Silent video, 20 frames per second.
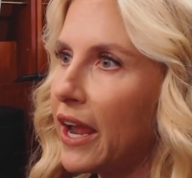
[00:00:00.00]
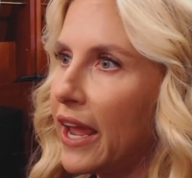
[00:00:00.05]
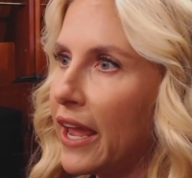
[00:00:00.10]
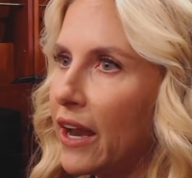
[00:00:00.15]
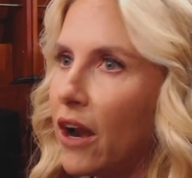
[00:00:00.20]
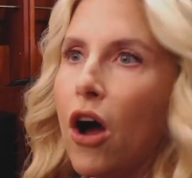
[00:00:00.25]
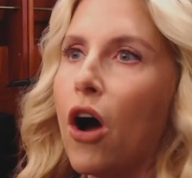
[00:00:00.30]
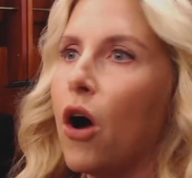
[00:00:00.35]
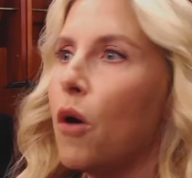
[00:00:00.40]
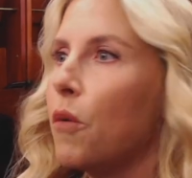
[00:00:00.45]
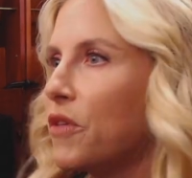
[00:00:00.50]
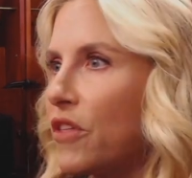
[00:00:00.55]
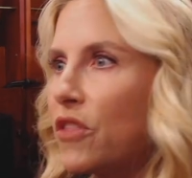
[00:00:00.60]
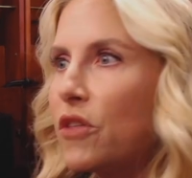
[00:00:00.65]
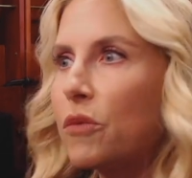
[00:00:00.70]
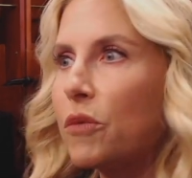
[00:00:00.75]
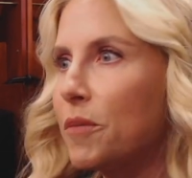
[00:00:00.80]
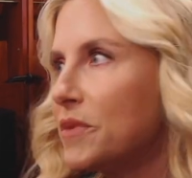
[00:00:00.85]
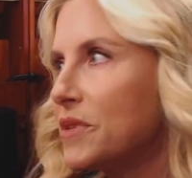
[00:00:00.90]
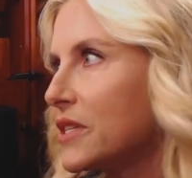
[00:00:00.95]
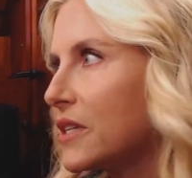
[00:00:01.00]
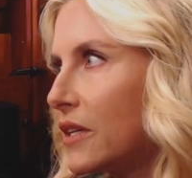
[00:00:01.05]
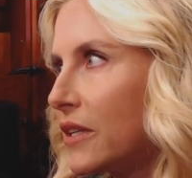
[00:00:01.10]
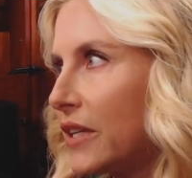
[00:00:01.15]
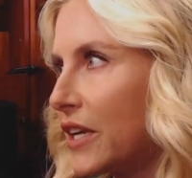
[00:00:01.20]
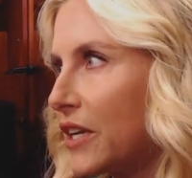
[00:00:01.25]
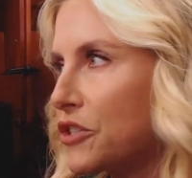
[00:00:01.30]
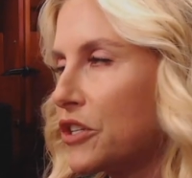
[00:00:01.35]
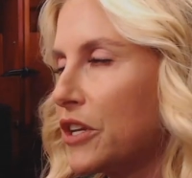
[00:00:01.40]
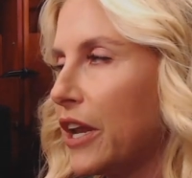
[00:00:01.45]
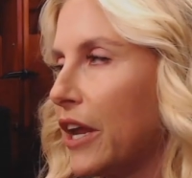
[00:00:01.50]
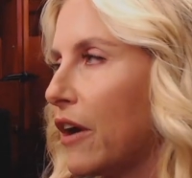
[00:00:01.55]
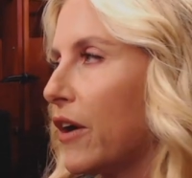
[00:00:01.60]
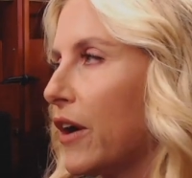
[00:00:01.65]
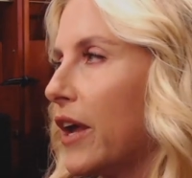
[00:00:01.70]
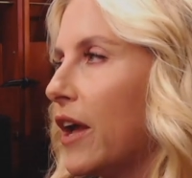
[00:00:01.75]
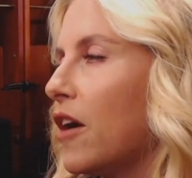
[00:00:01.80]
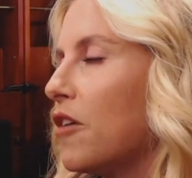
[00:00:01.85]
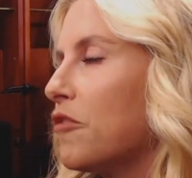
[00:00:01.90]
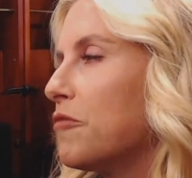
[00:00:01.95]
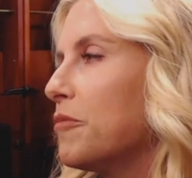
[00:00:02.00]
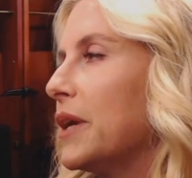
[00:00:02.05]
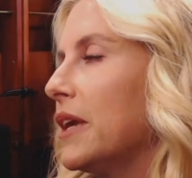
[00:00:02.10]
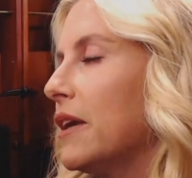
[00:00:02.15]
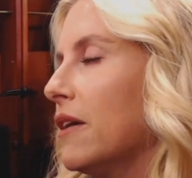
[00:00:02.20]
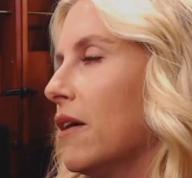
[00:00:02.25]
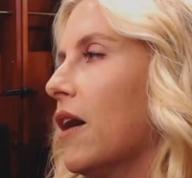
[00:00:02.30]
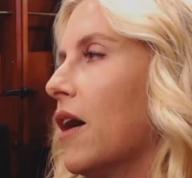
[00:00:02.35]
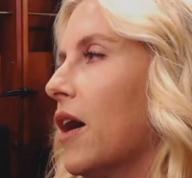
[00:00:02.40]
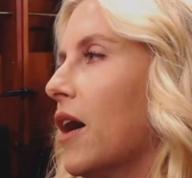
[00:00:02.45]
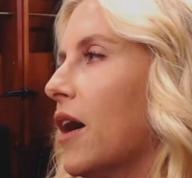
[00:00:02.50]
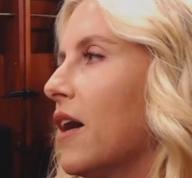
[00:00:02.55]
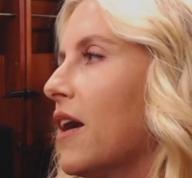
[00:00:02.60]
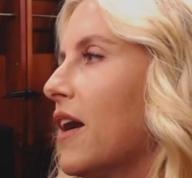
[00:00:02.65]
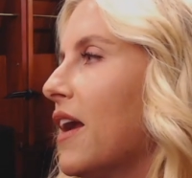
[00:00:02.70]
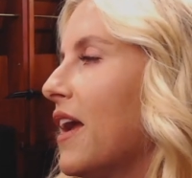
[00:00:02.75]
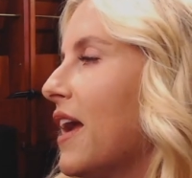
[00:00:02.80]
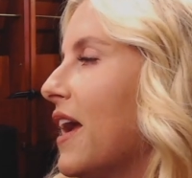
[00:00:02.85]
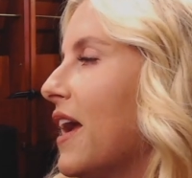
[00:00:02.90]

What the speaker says: and all within the women's collection area of PR.